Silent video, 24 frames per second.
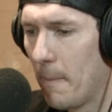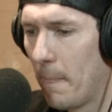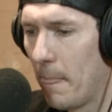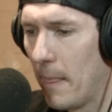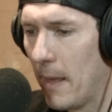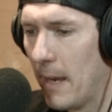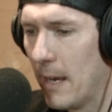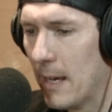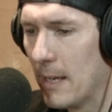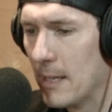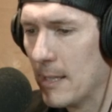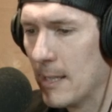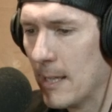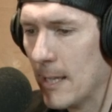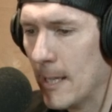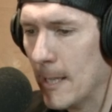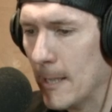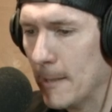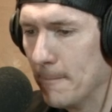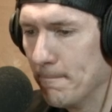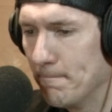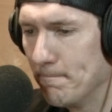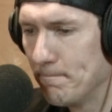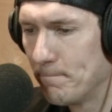
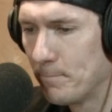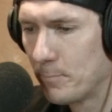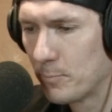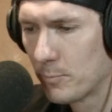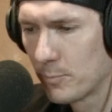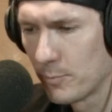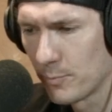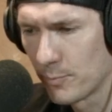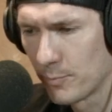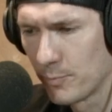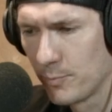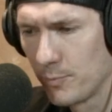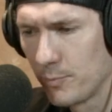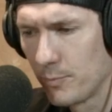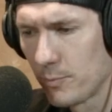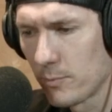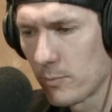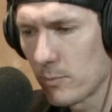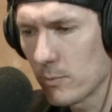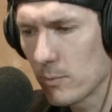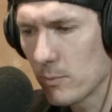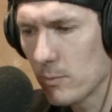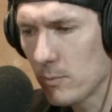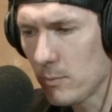And
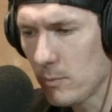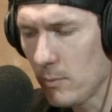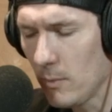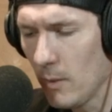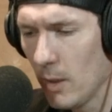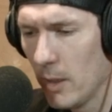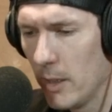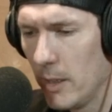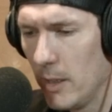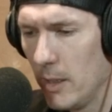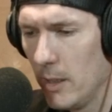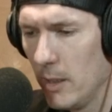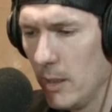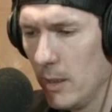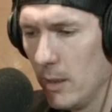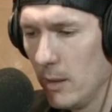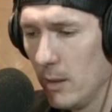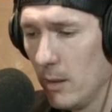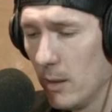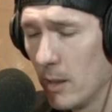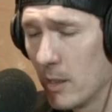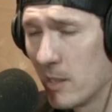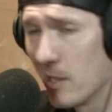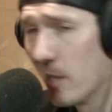
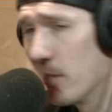it's